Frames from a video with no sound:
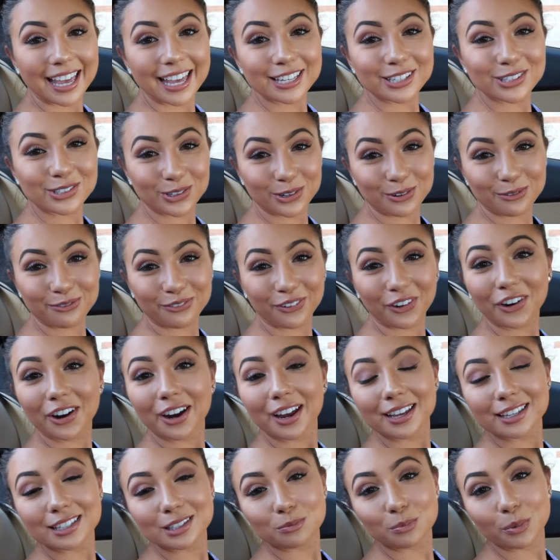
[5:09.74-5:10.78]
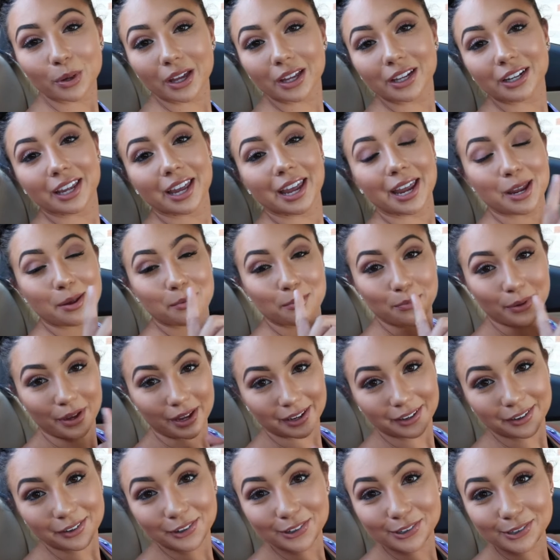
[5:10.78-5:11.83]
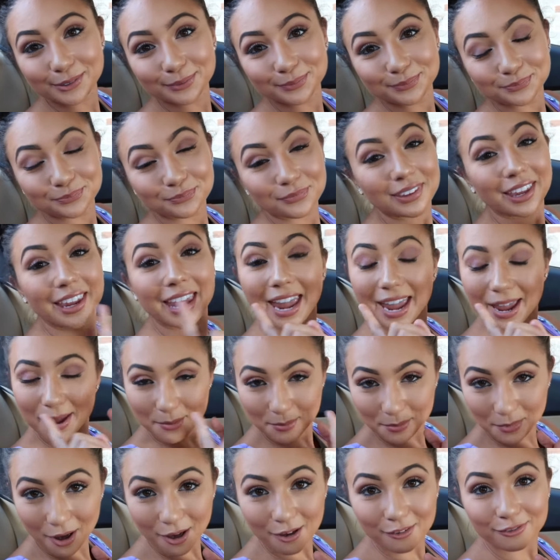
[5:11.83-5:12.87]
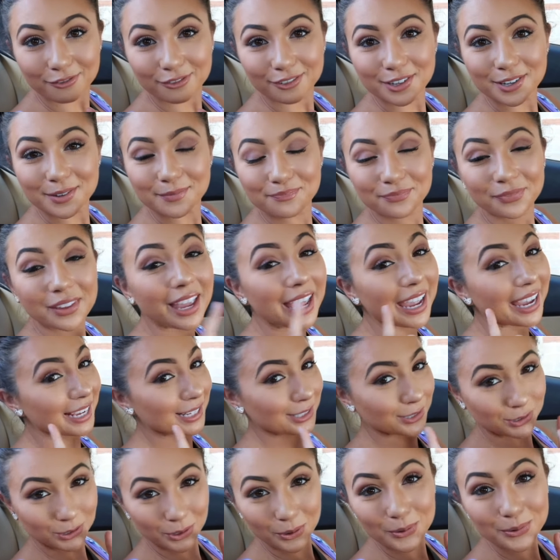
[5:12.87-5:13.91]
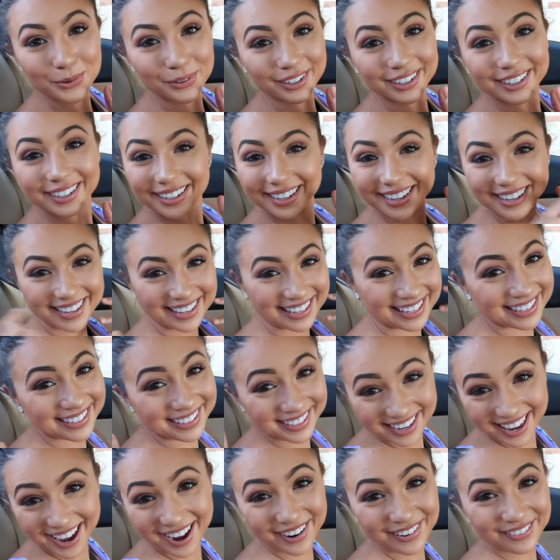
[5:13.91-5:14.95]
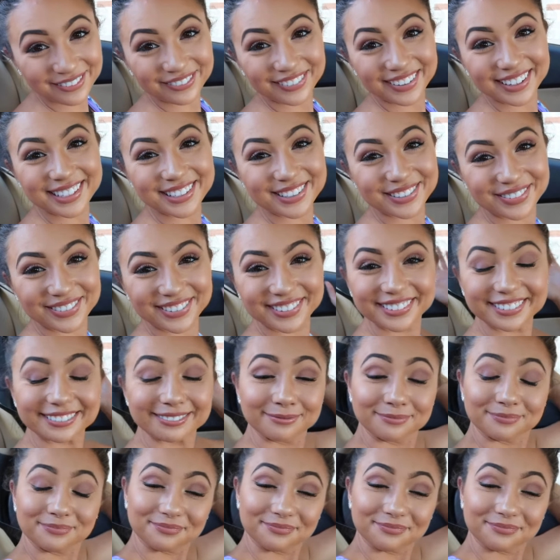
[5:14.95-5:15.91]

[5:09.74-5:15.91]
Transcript: so far has been a bagel, a muffin, a donut, and now fast food.